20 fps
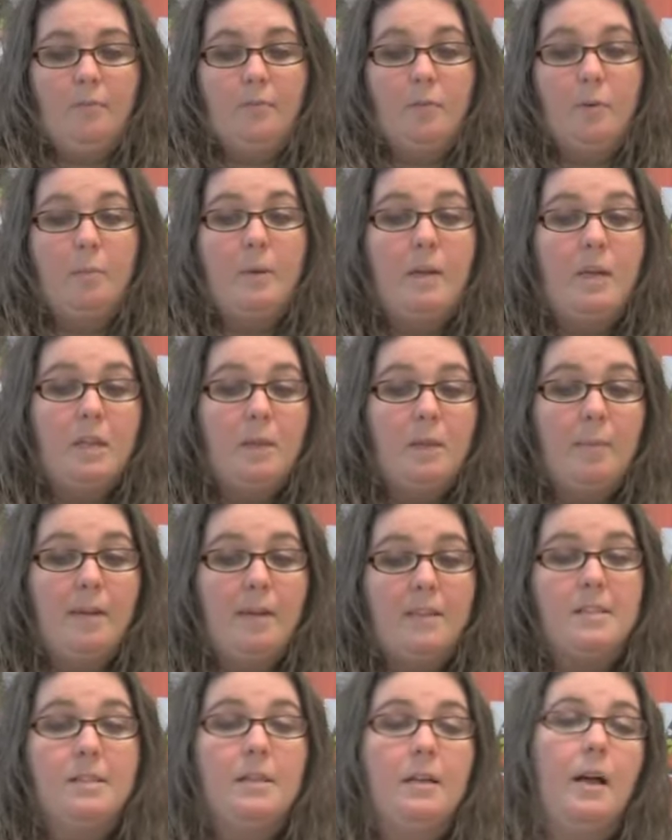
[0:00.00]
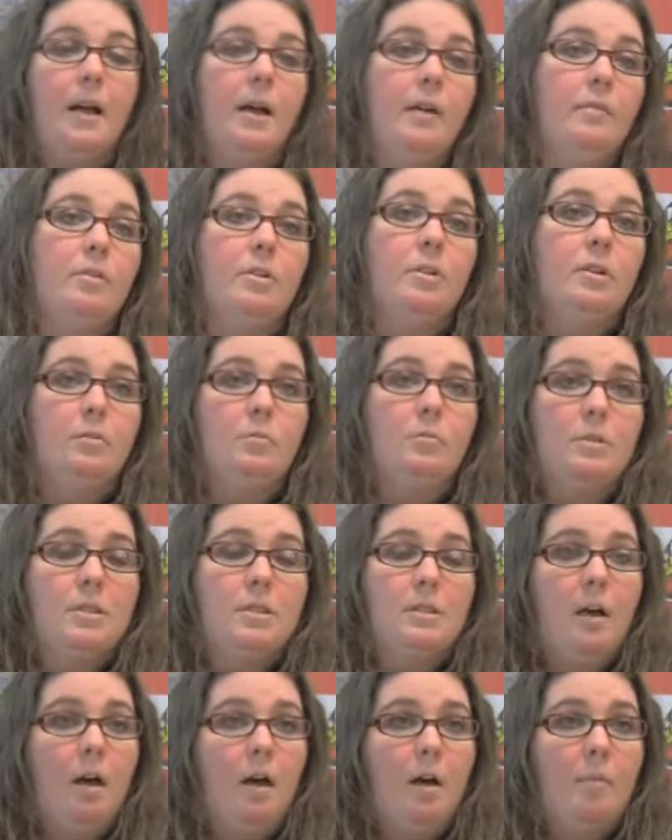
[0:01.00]
me, the best thing I ever did was
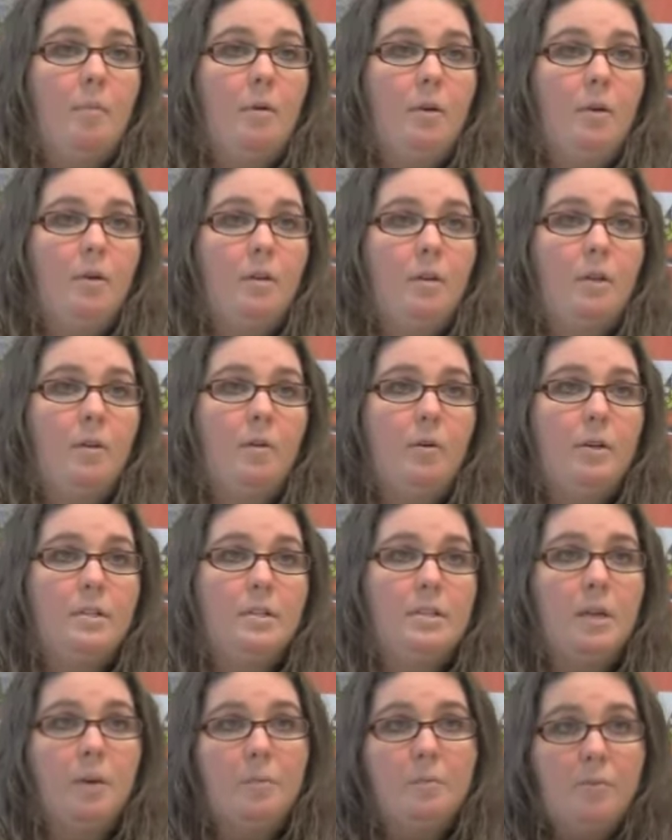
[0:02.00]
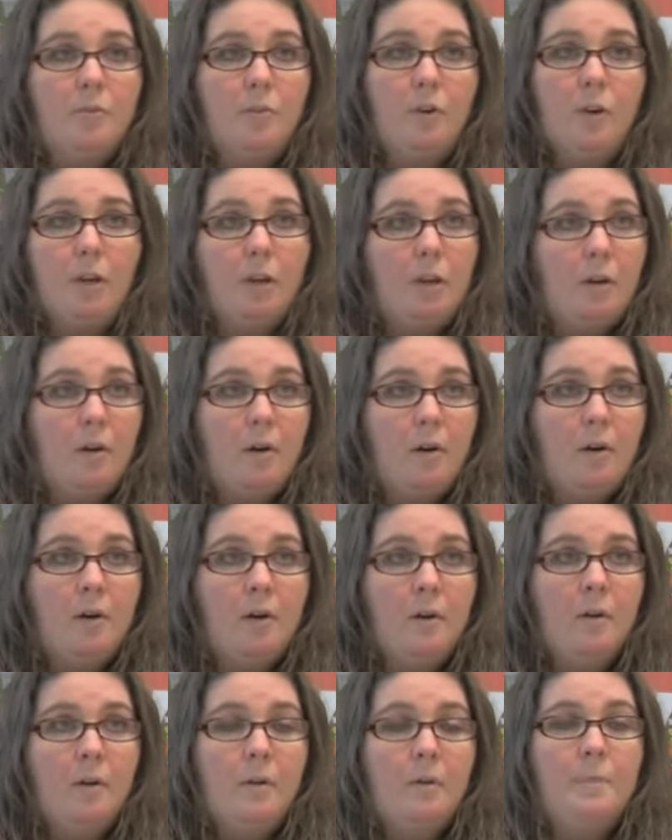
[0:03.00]
sub. I subbed for a
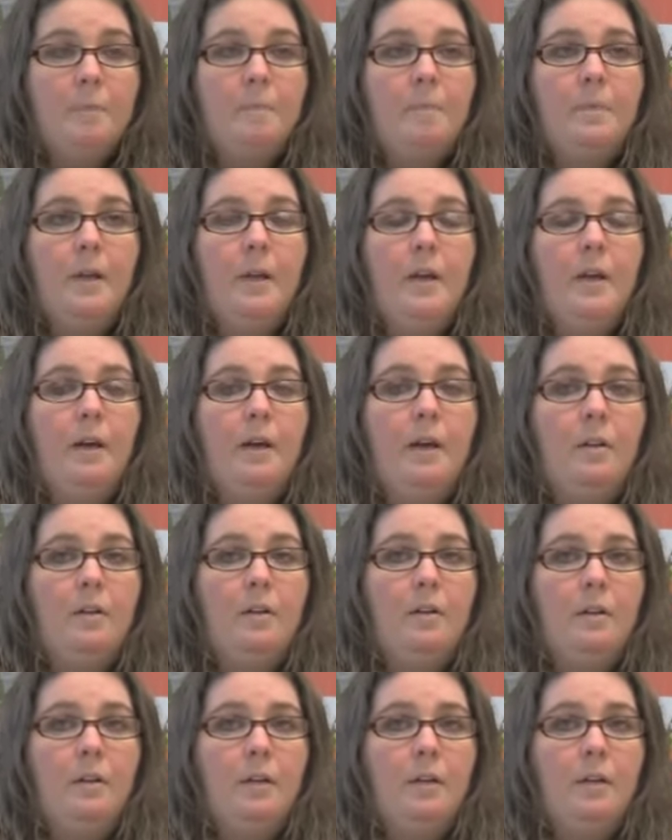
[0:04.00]
year and